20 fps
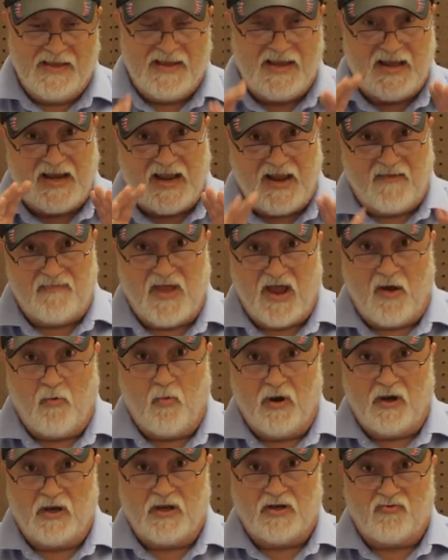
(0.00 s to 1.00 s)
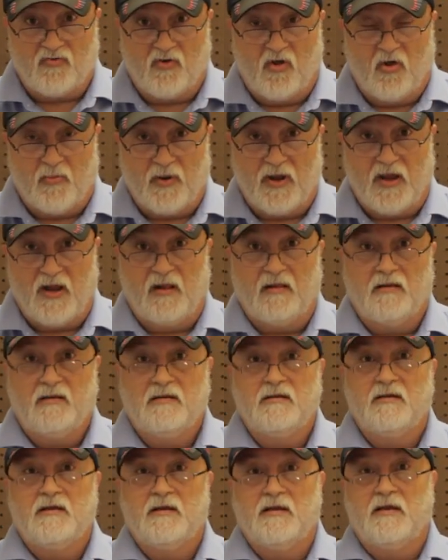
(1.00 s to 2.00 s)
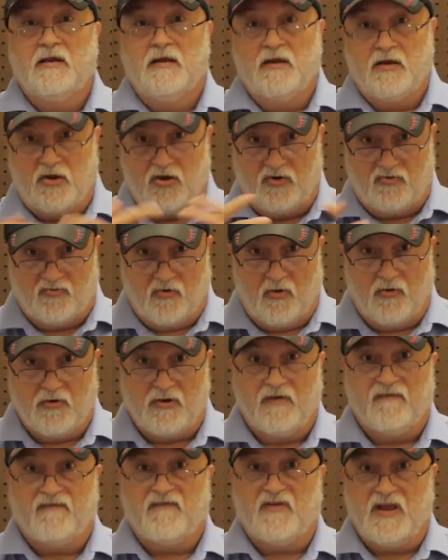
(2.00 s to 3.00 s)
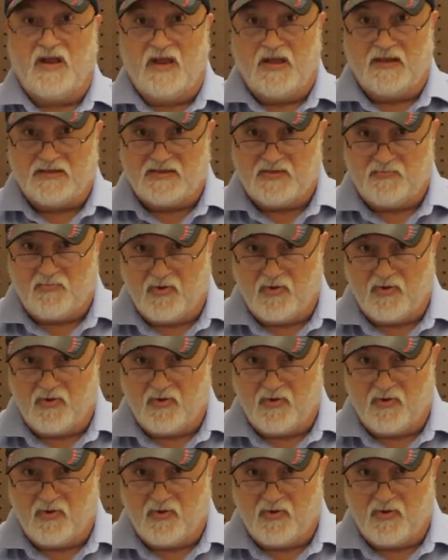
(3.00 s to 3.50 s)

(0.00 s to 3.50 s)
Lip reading: and have that one control panel control your fans,